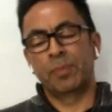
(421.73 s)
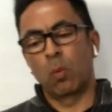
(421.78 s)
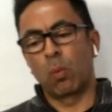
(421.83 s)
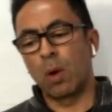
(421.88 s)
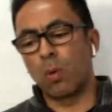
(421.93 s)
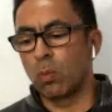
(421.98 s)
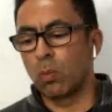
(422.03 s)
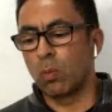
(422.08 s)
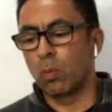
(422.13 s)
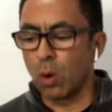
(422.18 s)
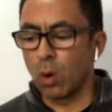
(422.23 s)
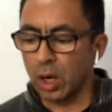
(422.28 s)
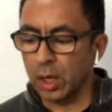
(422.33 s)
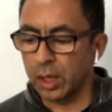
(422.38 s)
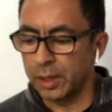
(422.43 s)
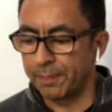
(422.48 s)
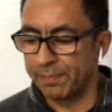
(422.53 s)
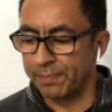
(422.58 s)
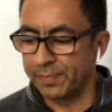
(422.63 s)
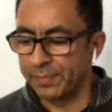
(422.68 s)
the way we
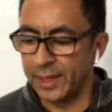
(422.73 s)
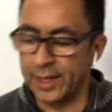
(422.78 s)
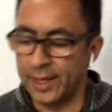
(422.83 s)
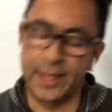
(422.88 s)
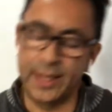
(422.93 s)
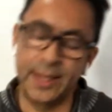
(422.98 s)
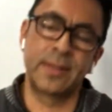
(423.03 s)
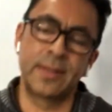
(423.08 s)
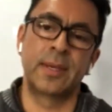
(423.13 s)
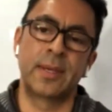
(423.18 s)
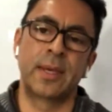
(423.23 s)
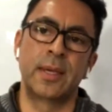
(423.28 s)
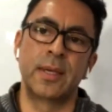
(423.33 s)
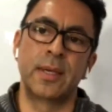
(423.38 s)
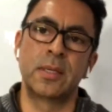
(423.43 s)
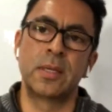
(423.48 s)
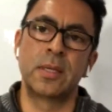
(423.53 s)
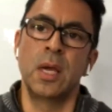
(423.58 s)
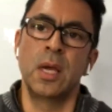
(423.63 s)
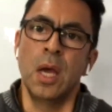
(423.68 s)
work the list
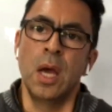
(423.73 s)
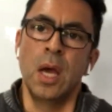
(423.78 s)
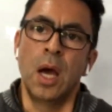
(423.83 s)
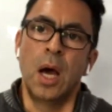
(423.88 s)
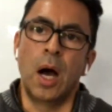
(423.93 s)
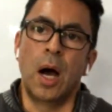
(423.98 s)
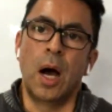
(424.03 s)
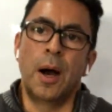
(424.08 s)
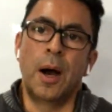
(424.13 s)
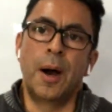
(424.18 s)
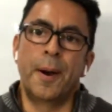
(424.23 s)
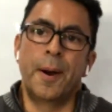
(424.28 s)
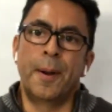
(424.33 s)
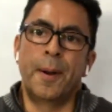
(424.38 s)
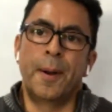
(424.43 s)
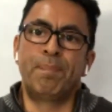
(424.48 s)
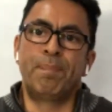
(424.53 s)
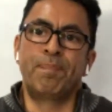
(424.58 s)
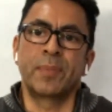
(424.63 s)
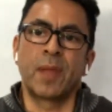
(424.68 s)
is
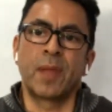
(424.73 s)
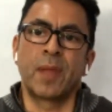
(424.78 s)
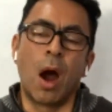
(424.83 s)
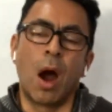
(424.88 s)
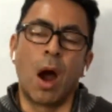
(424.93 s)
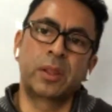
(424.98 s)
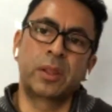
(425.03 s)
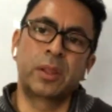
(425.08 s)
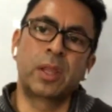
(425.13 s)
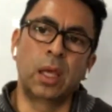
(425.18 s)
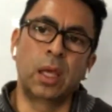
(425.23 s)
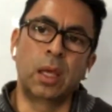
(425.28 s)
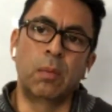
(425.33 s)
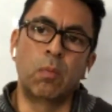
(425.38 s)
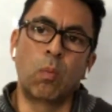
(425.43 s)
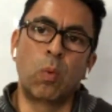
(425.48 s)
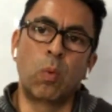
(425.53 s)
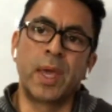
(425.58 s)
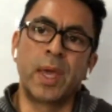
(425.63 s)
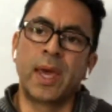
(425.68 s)
our
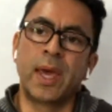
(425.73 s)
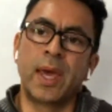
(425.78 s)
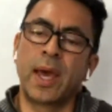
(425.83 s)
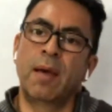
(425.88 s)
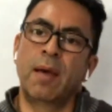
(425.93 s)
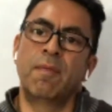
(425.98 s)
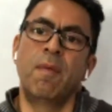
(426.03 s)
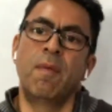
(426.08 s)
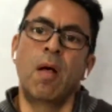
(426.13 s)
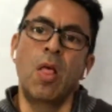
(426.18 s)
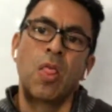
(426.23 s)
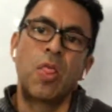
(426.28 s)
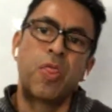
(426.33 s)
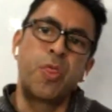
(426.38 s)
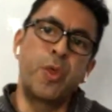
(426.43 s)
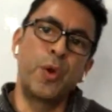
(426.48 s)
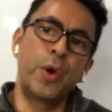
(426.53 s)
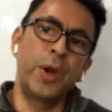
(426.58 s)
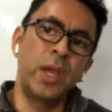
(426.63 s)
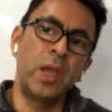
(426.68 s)
team, we have
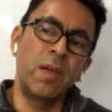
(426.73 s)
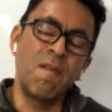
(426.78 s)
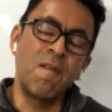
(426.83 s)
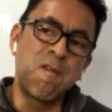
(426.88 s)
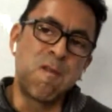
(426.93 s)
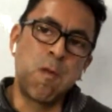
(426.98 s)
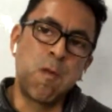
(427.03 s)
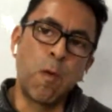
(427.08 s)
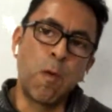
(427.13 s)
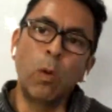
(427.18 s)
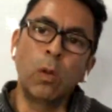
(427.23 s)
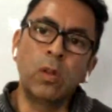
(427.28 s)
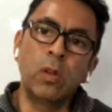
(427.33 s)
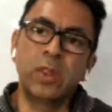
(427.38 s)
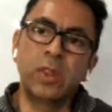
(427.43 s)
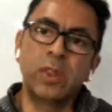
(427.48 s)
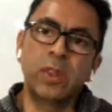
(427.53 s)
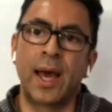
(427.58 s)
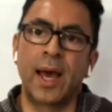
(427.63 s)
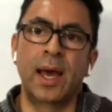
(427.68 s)
3
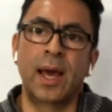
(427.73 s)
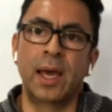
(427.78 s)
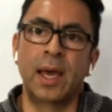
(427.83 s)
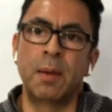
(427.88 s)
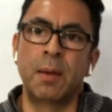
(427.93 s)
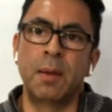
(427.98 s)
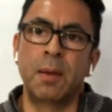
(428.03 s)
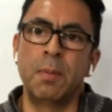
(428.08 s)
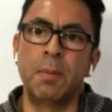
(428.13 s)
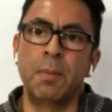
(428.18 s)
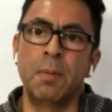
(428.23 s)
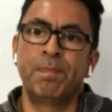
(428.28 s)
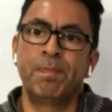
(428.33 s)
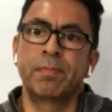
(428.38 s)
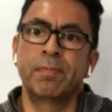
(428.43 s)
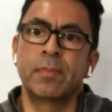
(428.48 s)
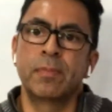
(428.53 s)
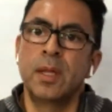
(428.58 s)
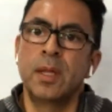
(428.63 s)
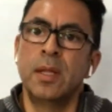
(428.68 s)
full-time
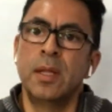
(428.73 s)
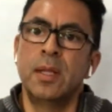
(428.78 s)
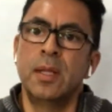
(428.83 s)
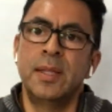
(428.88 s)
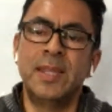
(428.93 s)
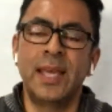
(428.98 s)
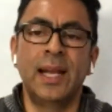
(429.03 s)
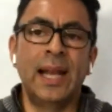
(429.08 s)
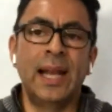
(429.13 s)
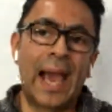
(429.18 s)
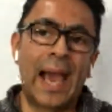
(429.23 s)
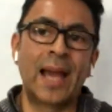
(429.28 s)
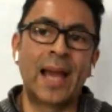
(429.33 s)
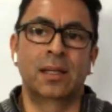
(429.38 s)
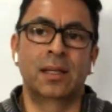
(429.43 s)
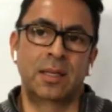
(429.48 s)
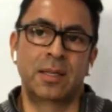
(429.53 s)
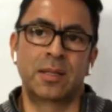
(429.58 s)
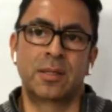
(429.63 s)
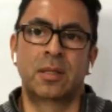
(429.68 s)
deal
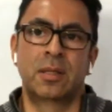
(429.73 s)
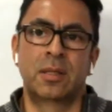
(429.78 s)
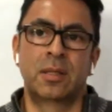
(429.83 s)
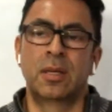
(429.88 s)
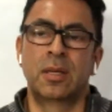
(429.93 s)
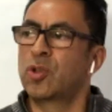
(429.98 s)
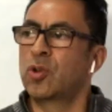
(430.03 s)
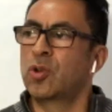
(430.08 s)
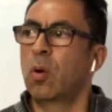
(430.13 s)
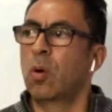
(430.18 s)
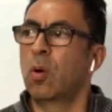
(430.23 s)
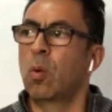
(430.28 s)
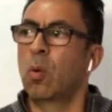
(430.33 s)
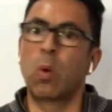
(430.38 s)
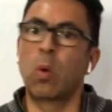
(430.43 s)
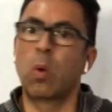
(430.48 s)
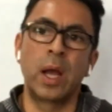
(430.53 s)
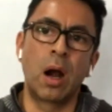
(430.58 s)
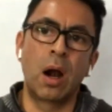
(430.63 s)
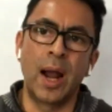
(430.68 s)
analysts. So
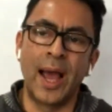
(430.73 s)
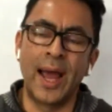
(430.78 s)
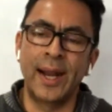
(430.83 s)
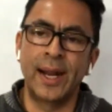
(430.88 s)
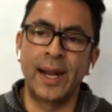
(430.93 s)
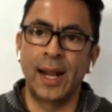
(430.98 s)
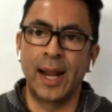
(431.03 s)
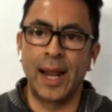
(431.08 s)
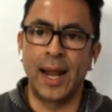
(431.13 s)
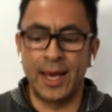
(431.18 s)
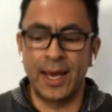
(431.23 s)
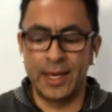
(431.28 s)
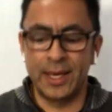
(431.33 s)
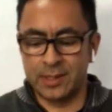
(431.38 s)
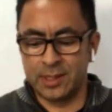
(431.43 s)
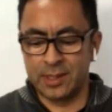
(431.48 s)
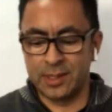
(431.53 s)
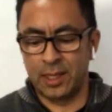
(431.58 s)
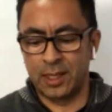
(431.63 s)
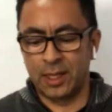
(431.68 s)
we are
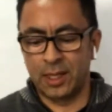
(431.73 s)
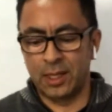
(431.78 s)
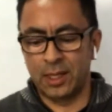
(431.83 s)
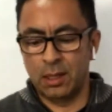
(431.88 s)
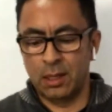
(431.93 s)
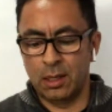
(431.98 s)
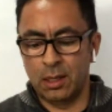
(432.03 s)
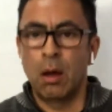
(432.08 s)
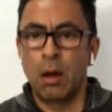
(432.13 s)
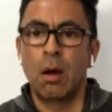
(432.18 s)
analyzing